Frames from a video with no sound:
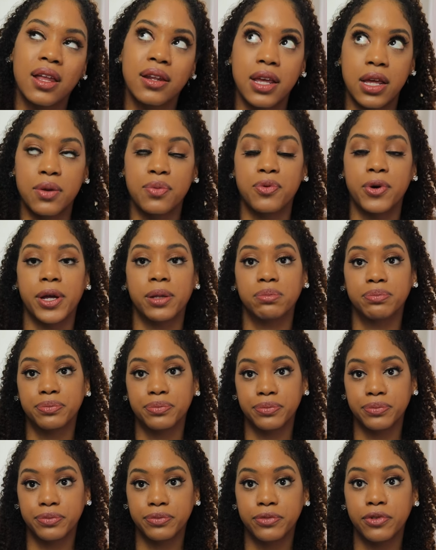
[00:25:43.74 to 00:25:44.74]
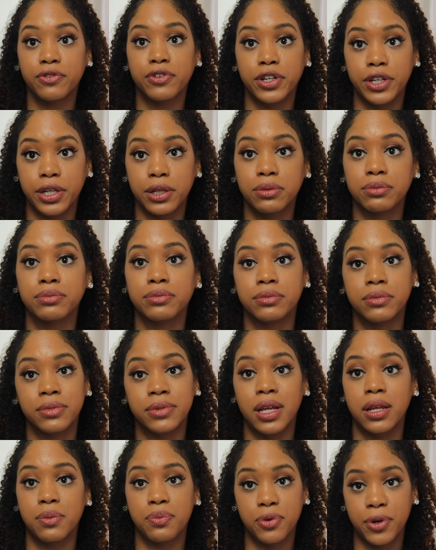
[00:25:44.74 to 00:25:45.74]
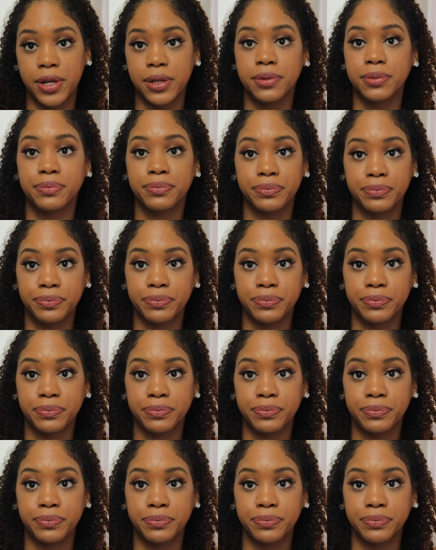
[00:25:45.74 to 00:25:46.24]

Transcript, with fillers: Data point. For you. Data point.